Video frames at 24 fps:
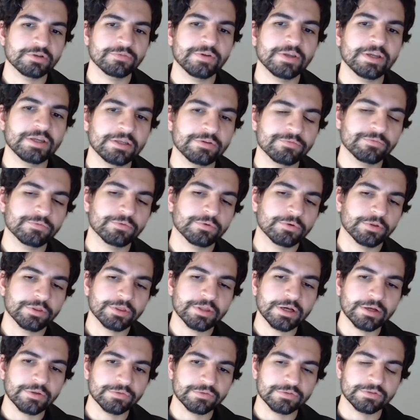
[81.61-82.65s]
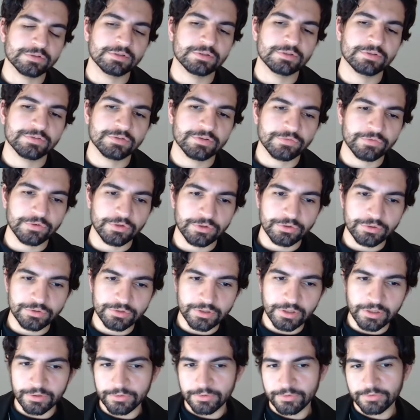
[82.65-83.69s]

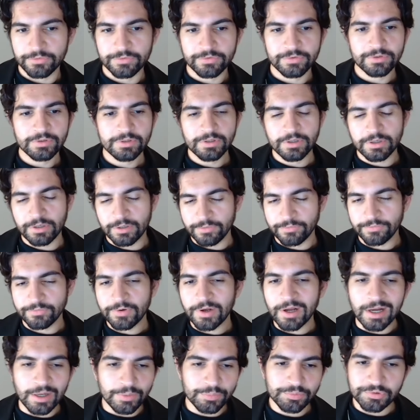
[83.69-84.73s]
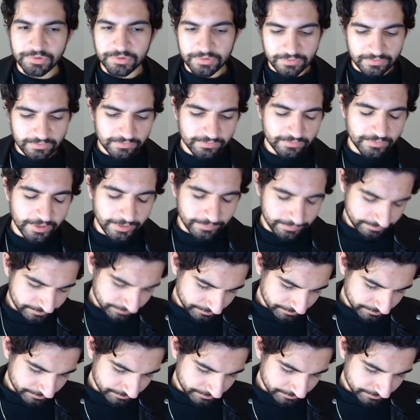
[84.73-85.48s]
$84,700 of options, right?